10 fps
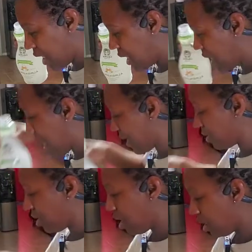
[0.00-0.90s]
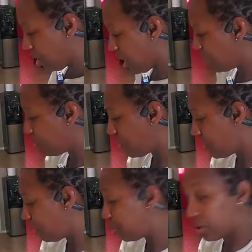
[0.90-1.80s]
in last. Next, we're going
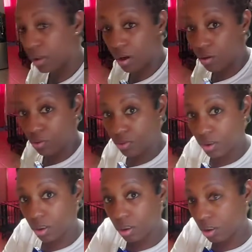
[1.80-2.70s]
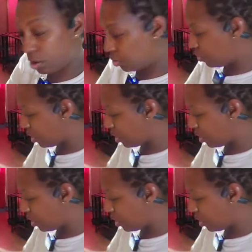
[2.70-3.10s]
to put the oats, the 2